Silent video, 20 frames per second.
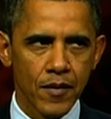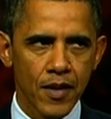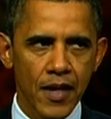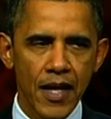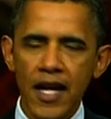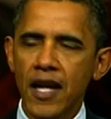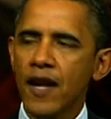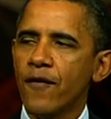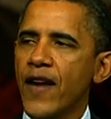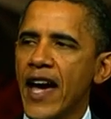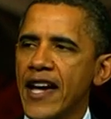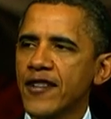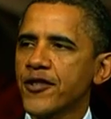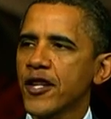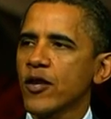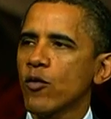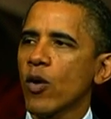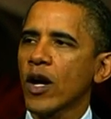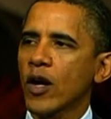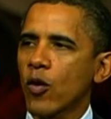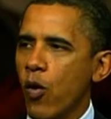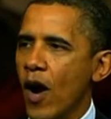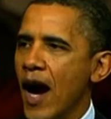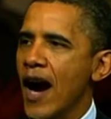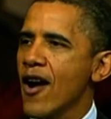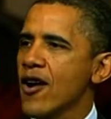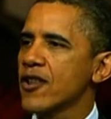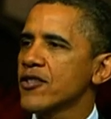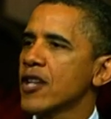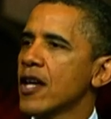Innovation
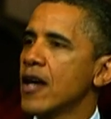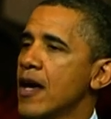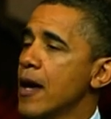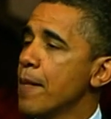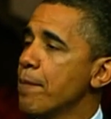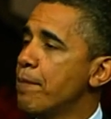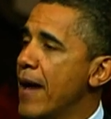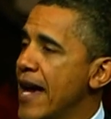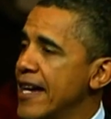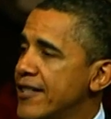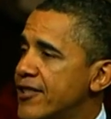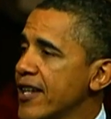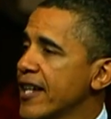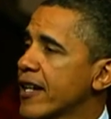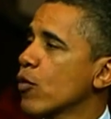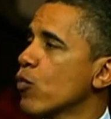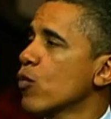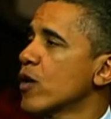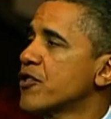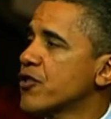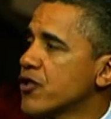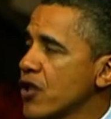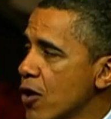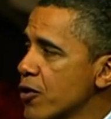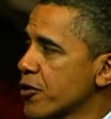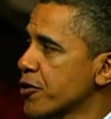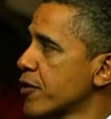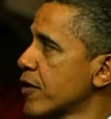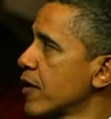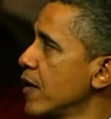requires basic
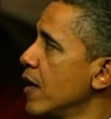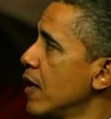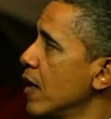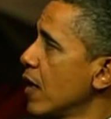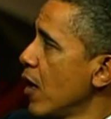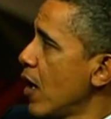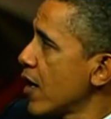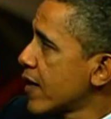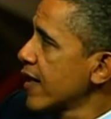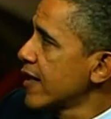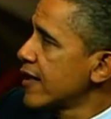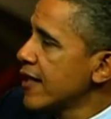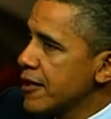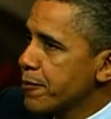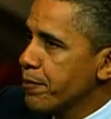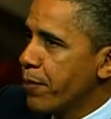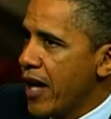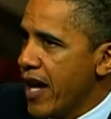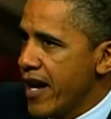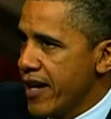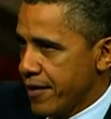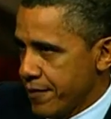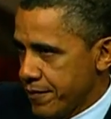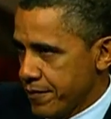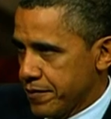research. Look at this plane.